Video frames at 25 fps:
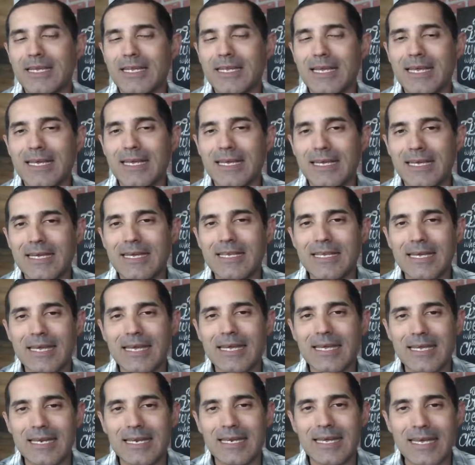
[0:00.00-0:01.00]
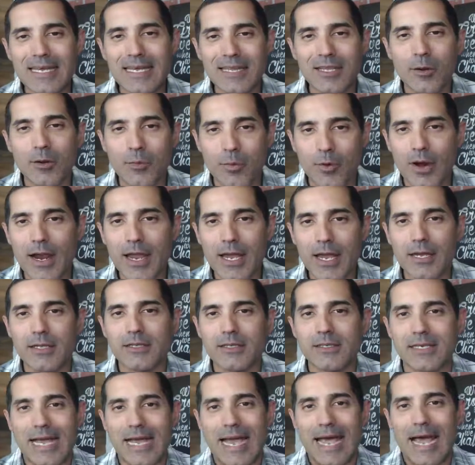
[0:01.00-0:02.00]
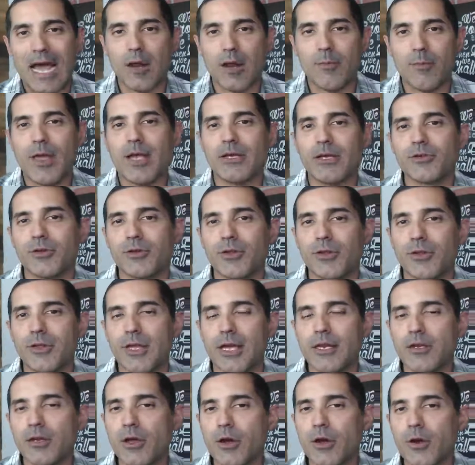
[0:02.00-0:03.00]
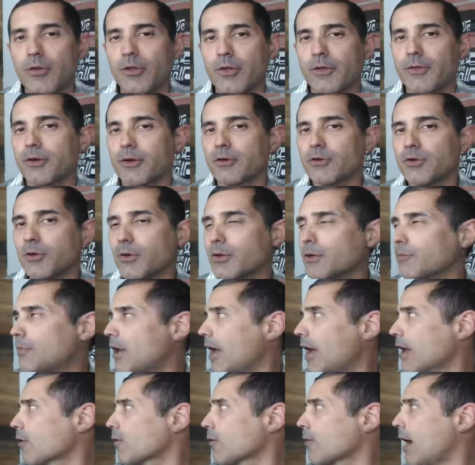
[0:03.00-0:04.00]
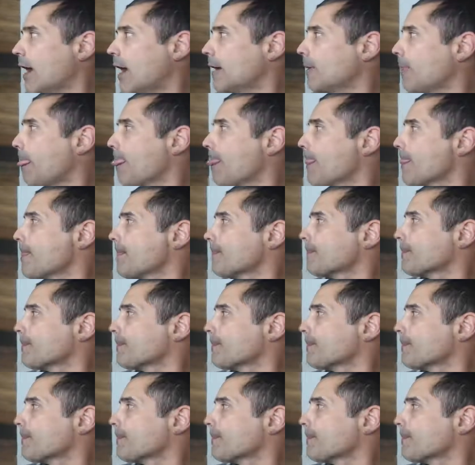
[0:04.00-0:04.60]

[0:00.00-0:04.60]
in their brains, how to make sure that they know that they're doing better, right?